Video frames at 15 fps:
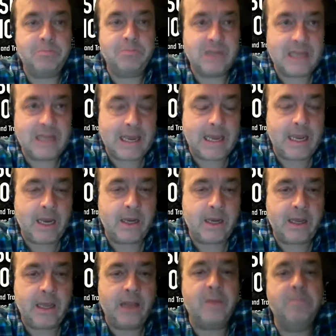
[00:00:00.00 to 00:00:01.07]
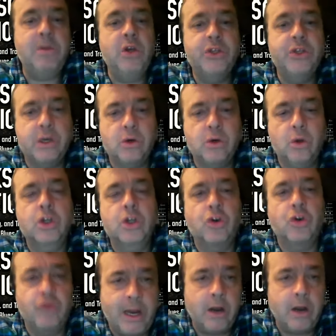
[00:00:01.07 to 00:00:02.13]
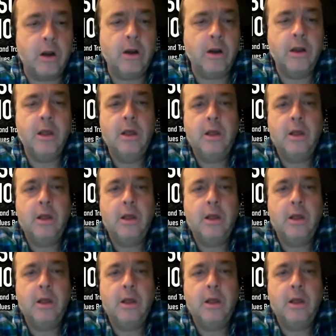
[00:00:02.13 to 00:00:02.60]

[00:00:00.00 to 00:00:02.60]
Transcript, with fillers: played in the musical career